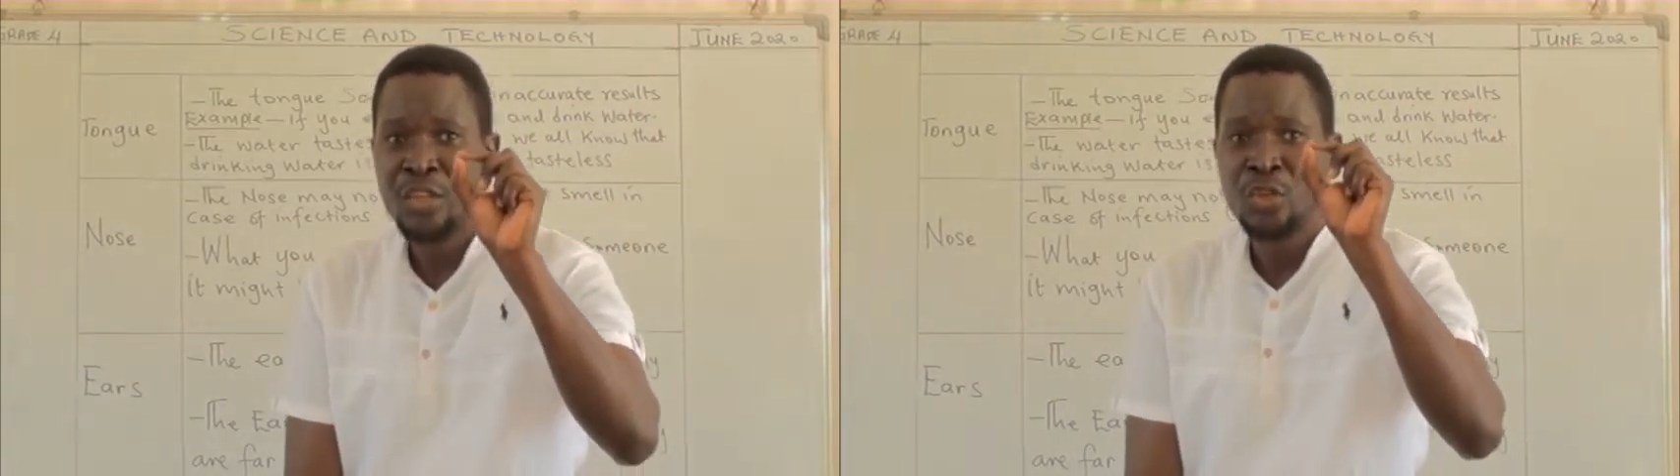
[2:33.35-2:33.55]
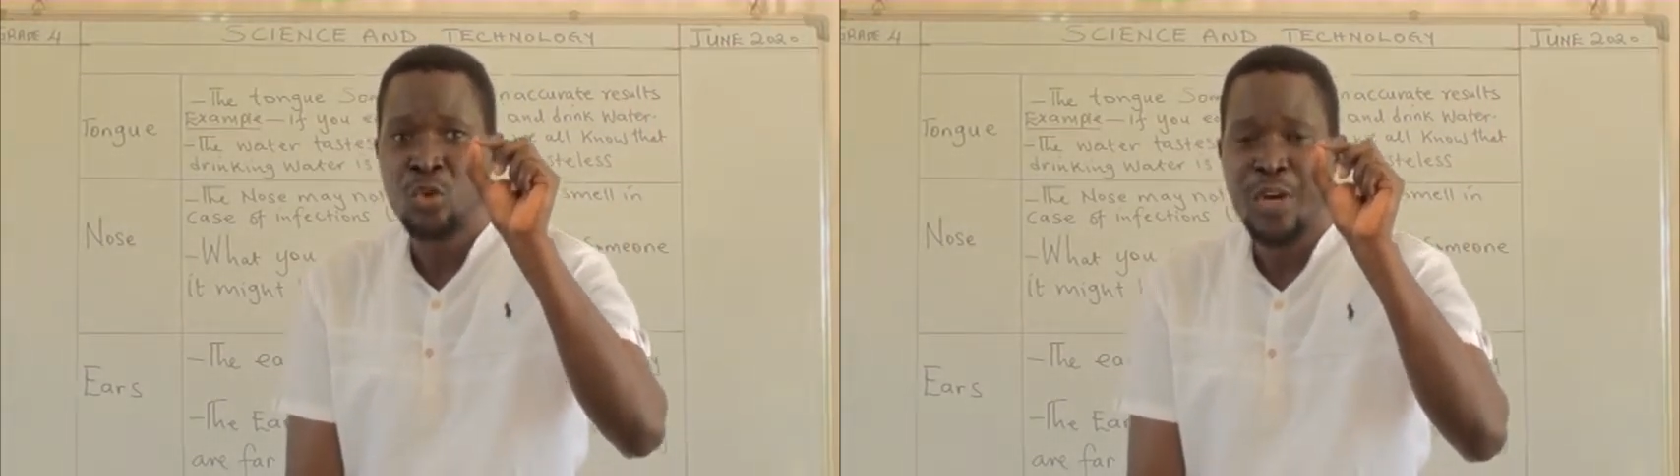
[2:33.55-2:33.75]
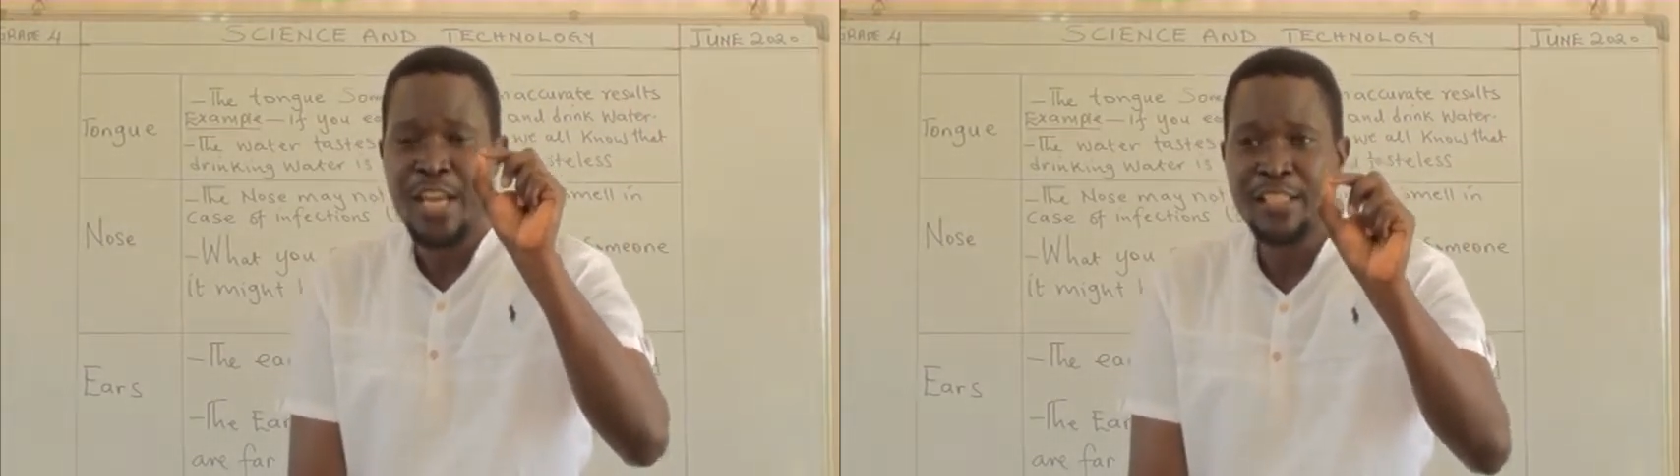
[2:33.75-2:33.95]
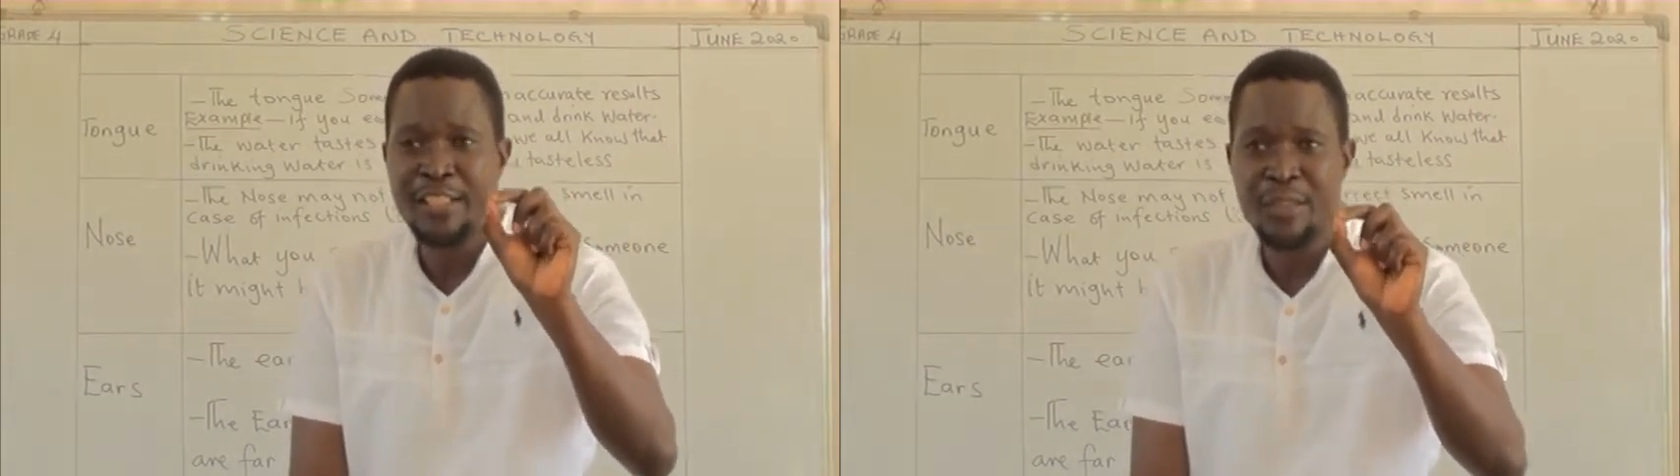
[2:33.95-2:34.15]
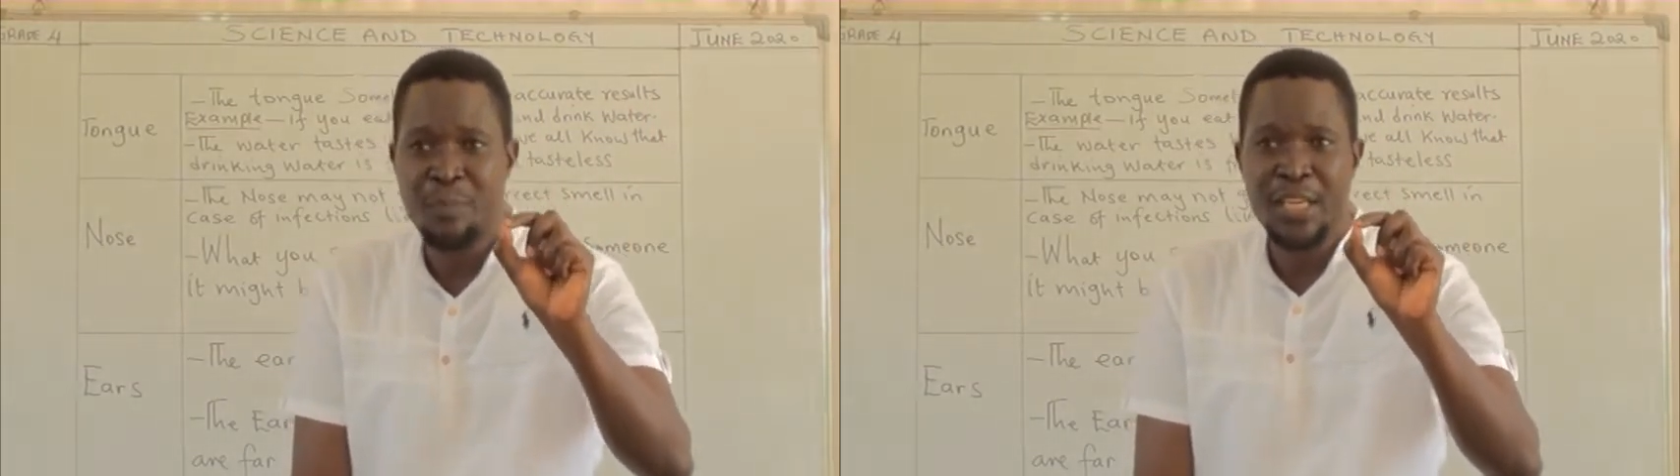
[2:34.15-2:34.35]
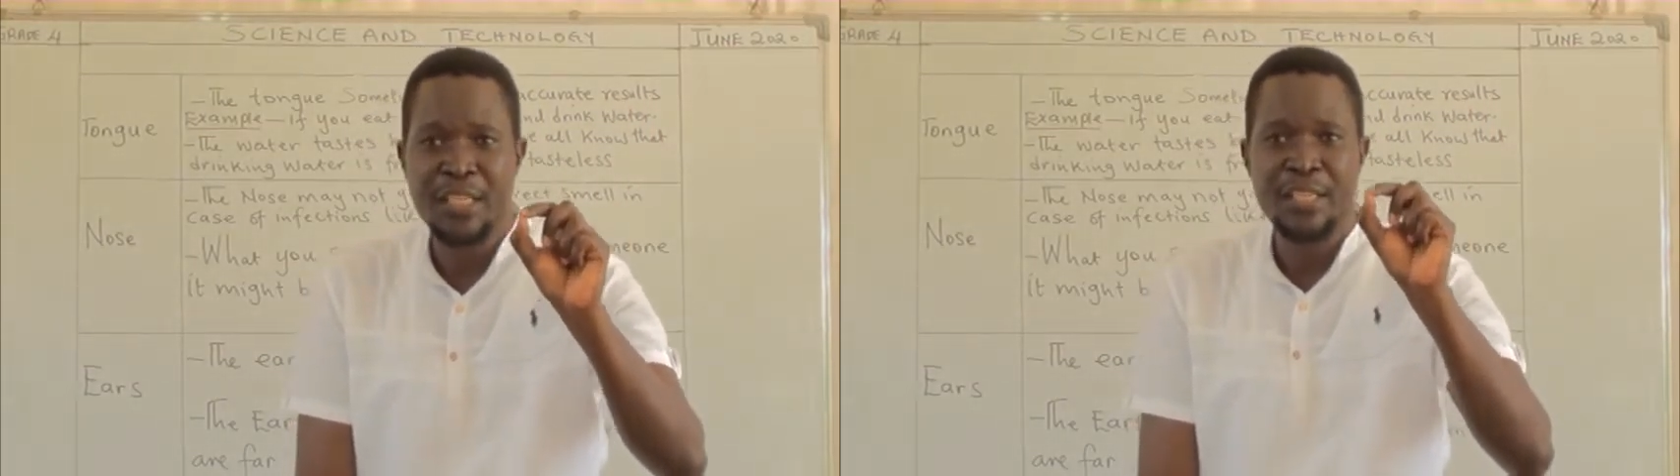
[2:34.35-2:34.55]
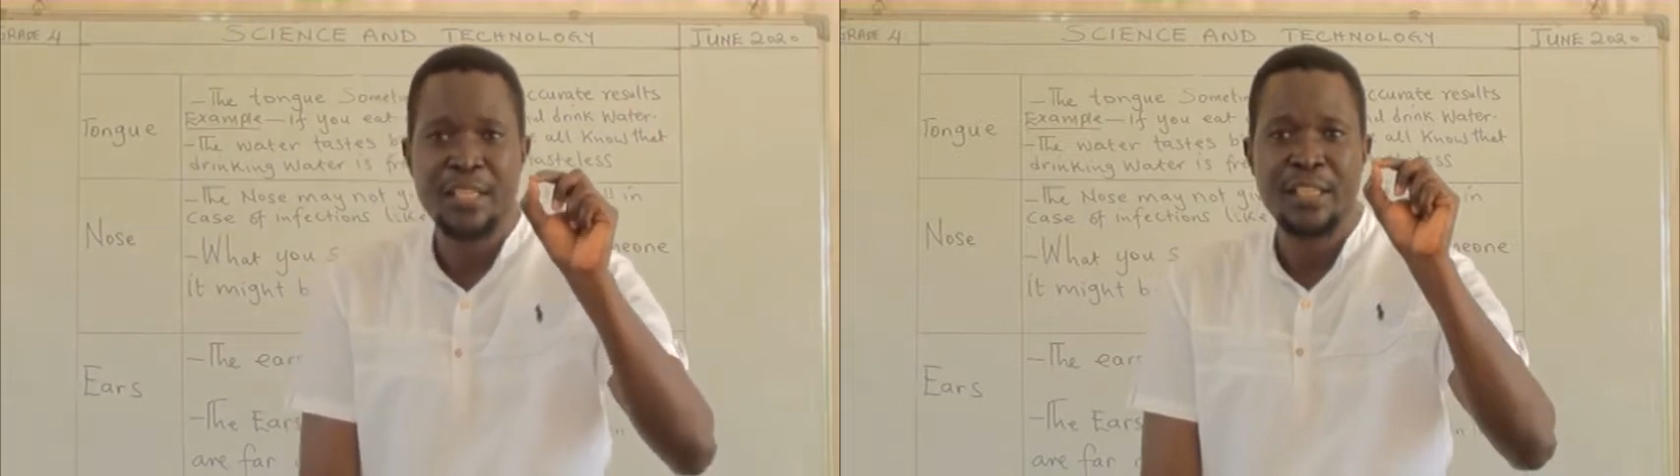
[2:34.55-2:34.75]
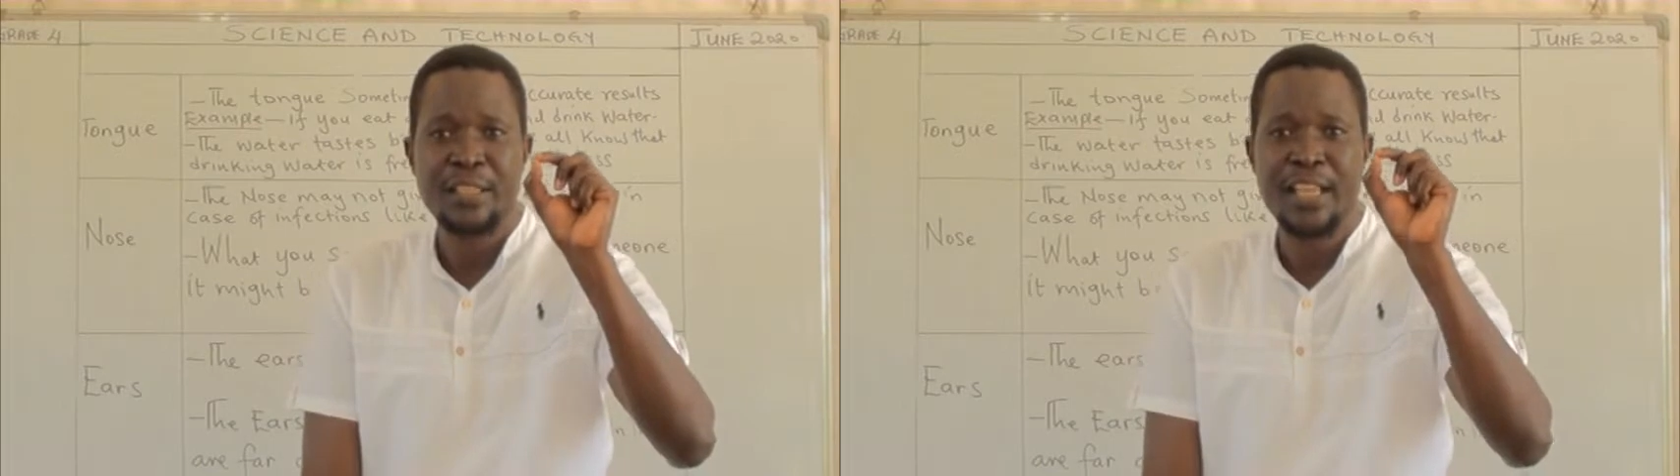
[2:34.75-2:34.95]
to estimate
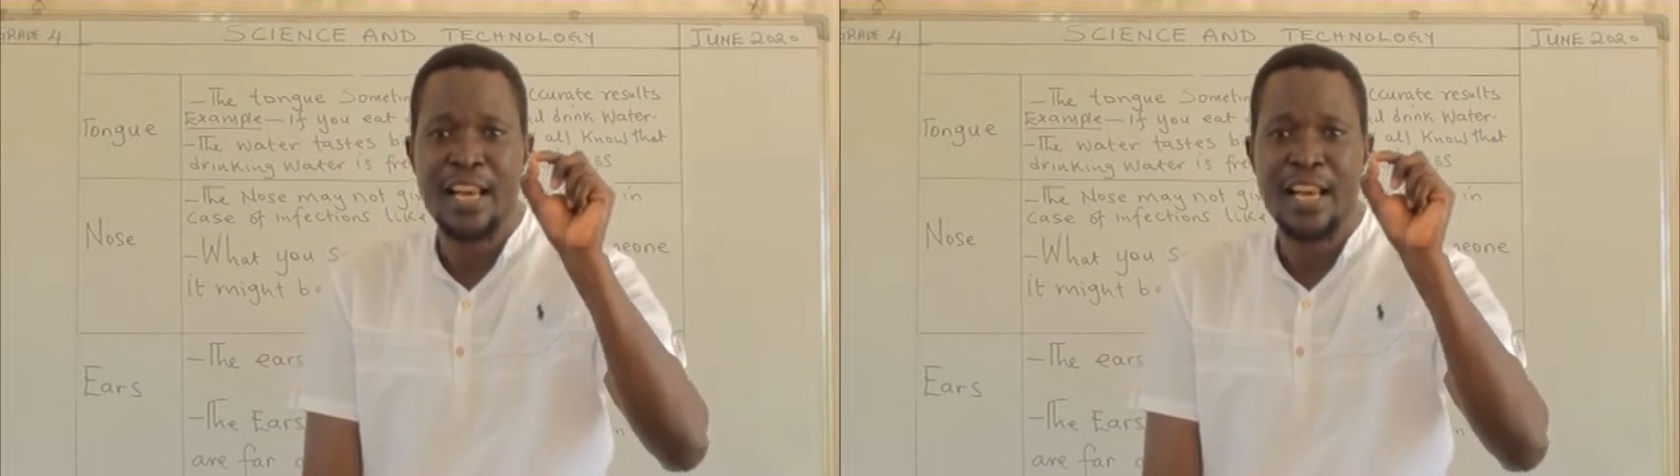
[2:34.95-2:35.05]
the